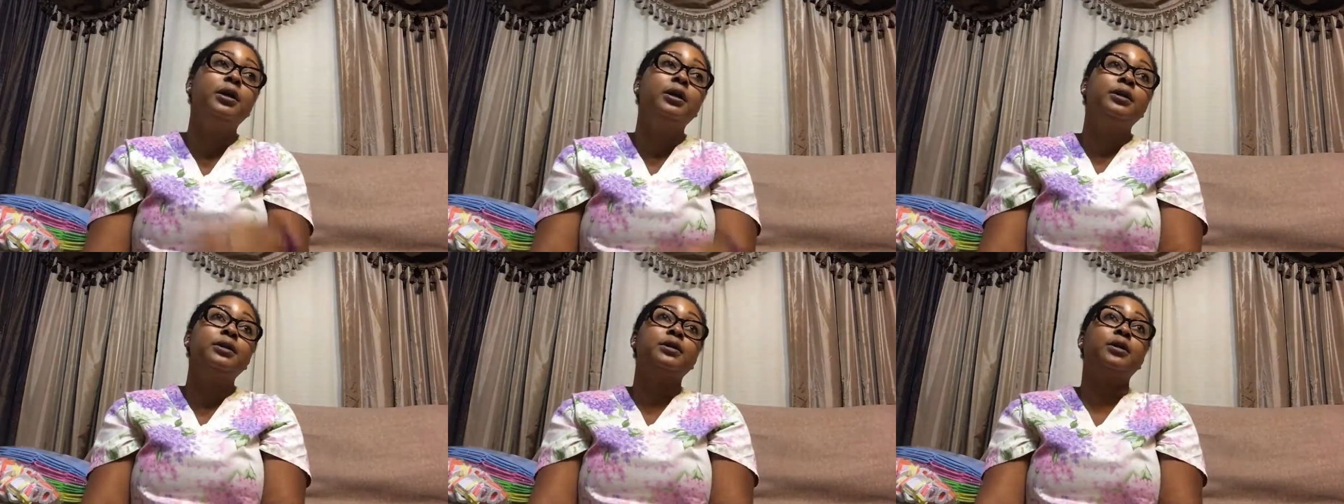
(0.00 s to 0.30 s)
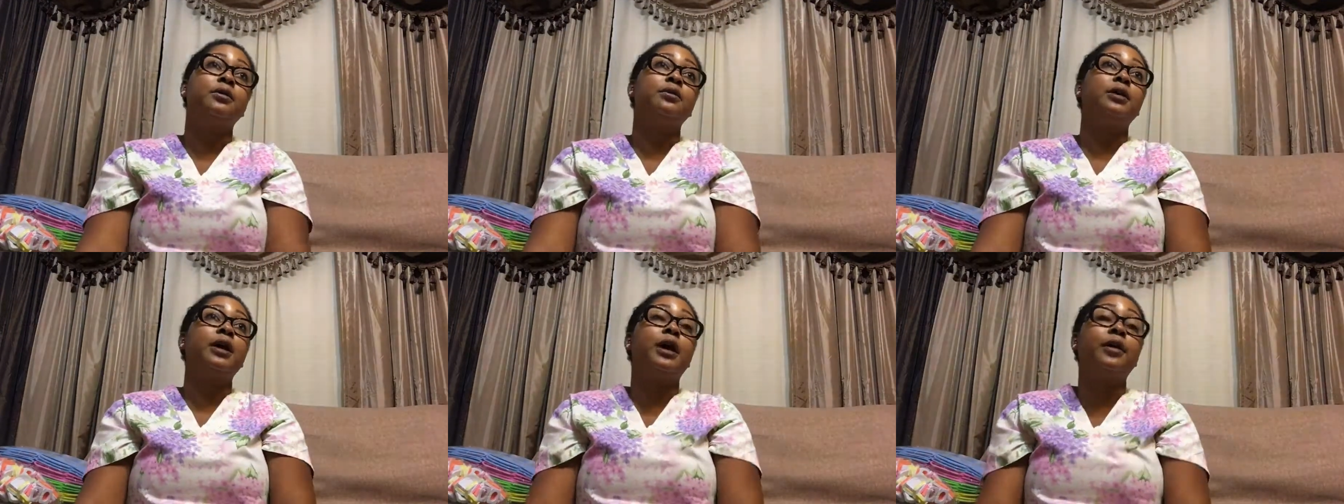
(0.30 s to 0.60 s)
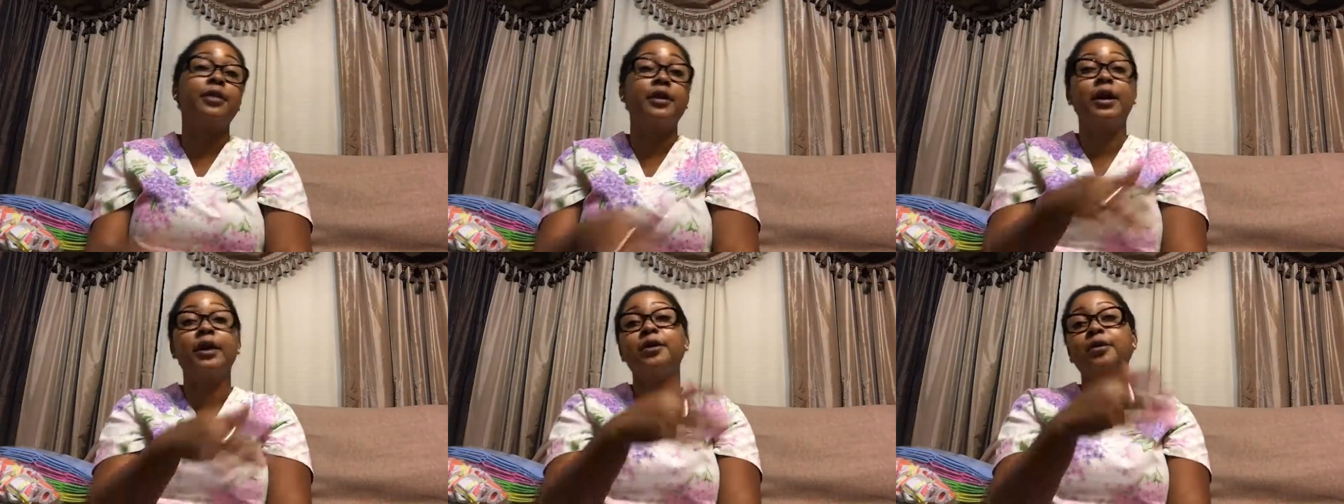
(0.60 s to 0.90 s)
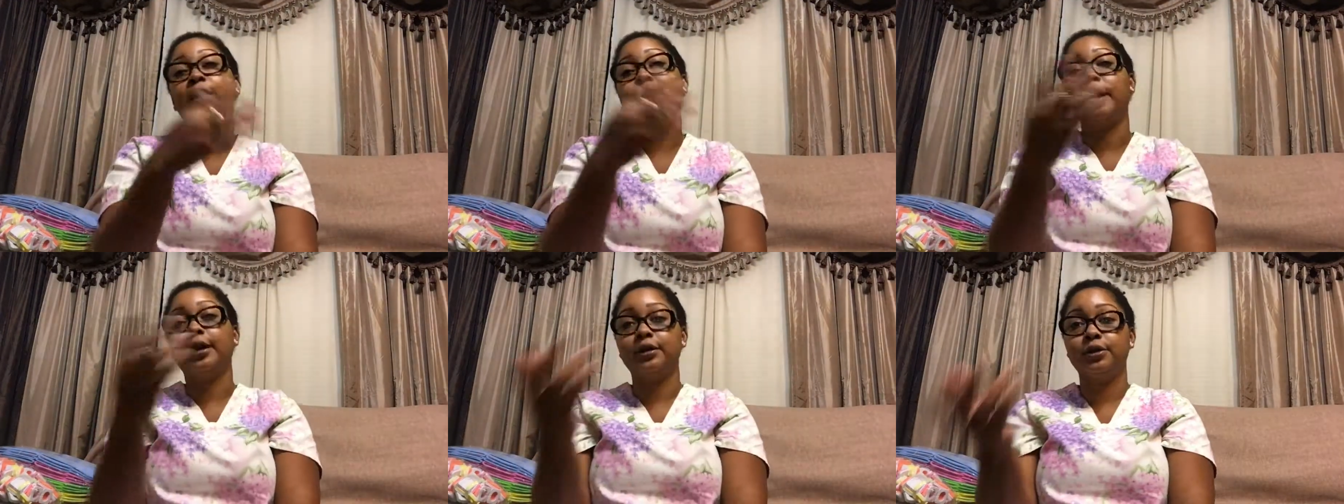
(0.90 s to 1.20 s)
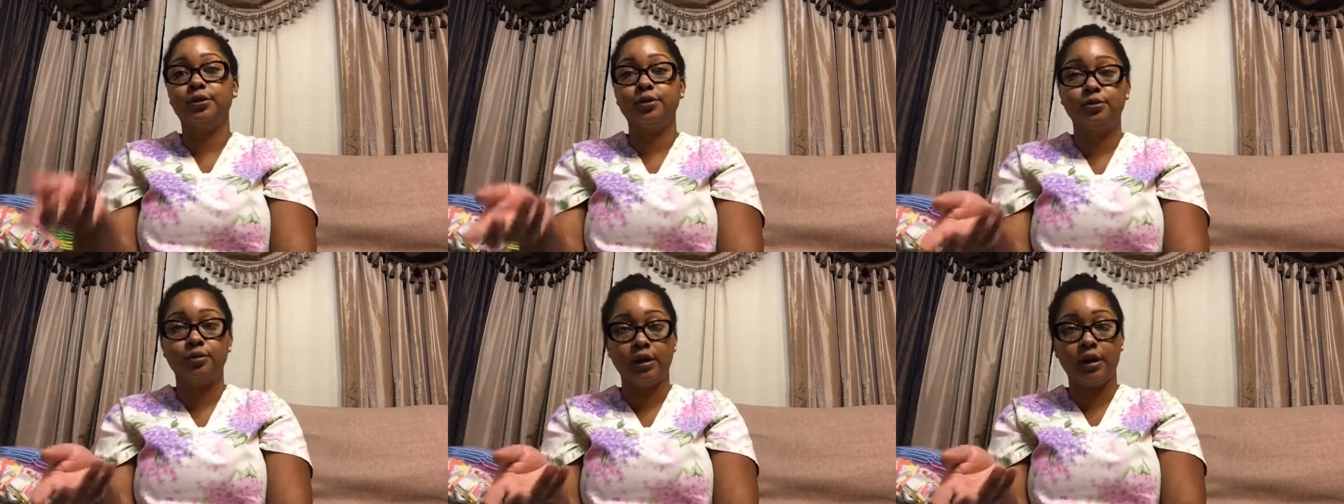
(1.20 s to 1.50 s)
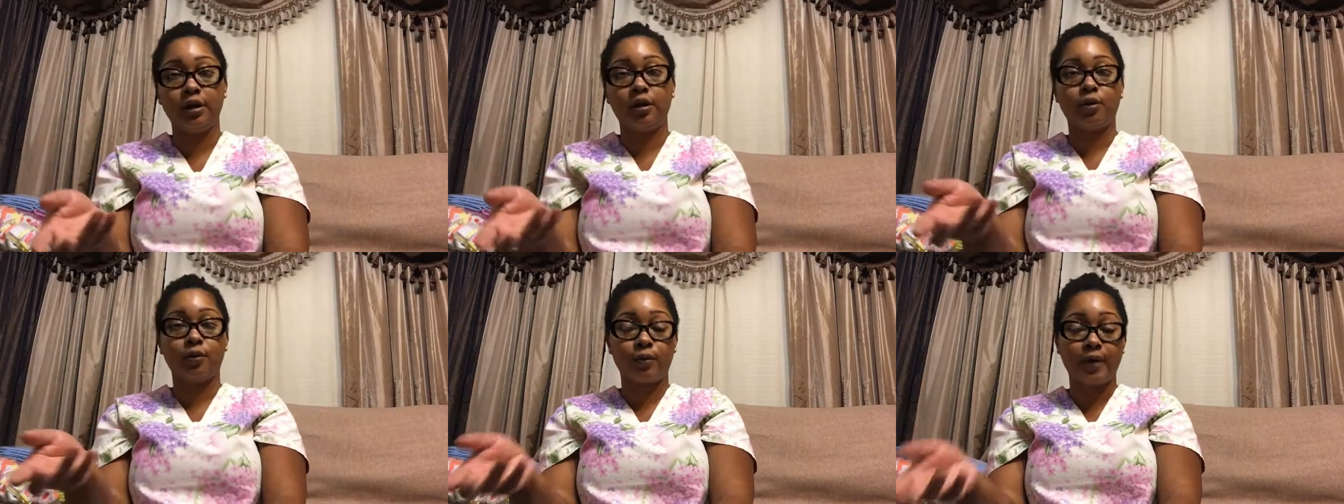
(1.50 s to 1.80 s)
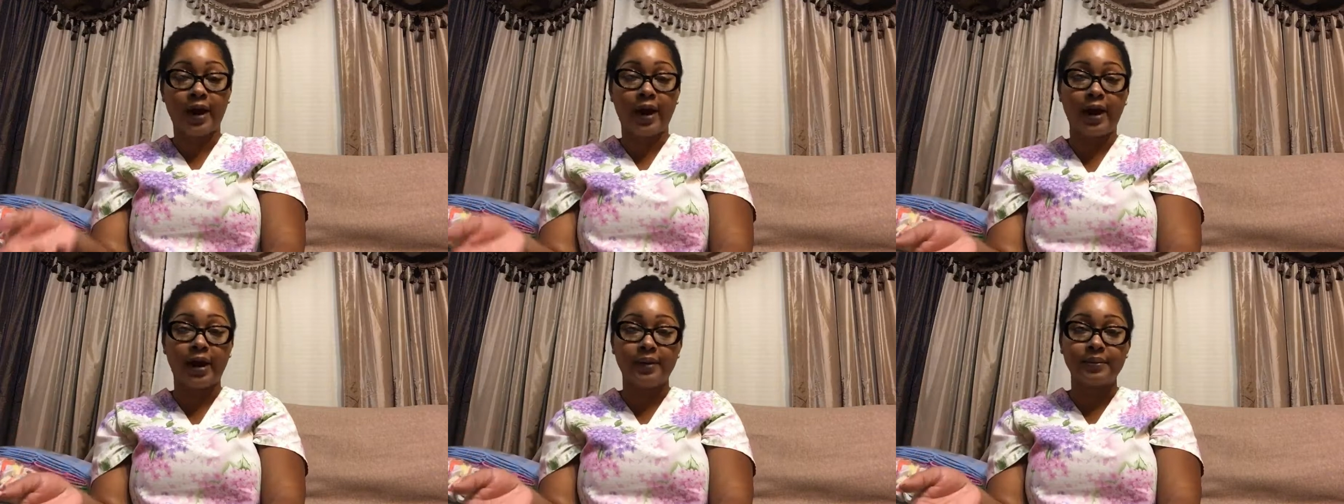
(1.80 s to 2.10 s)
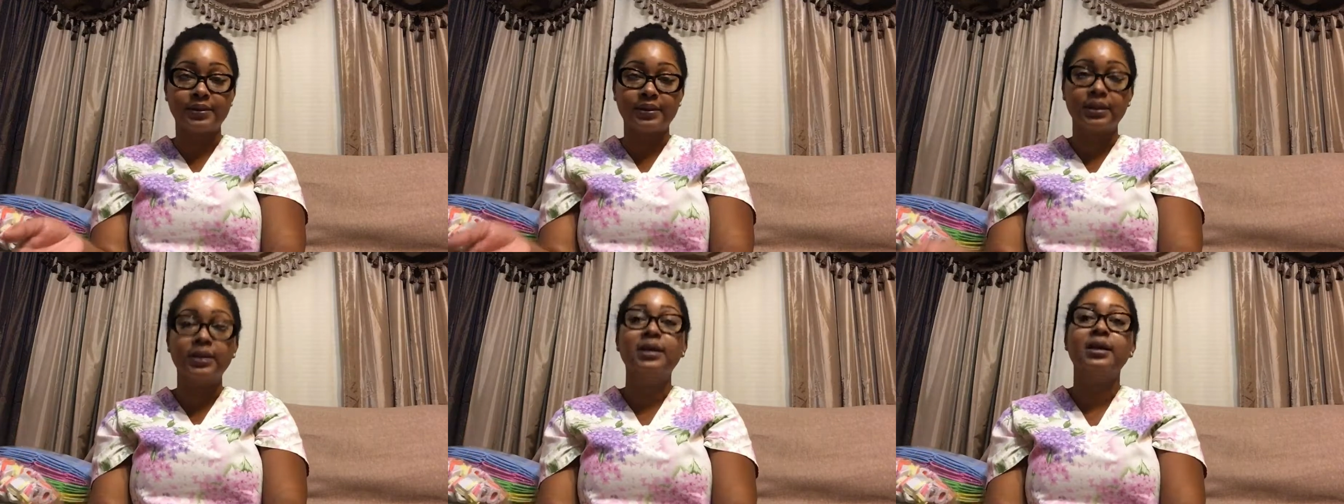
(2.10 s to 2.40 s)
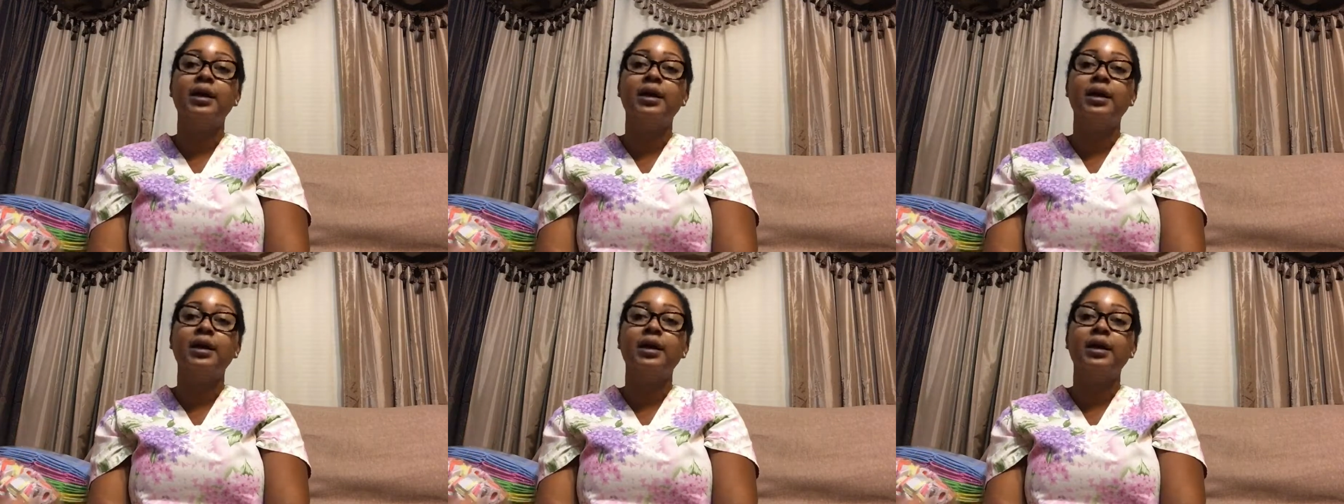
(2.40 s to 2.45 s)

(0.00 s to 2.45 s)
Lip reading: So now that I know how to do nail wraps,